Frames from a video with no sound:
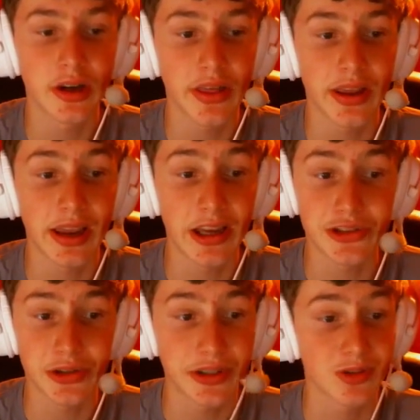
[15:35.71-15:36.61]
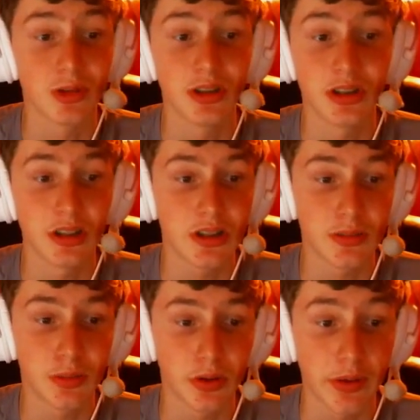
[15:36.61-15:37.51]
I think Adrian's a really good
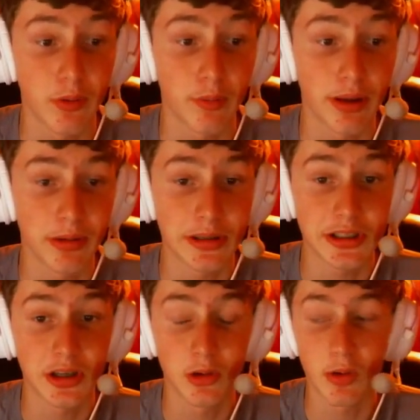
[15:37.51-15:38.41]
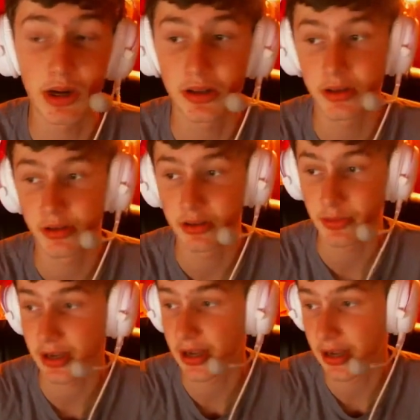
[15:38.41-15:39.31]
support that will be able to show Wild Turtle's
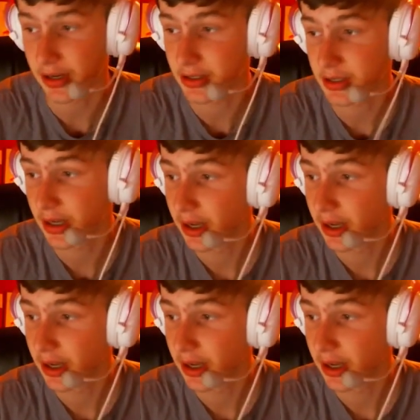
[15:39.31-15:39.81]
mechanics,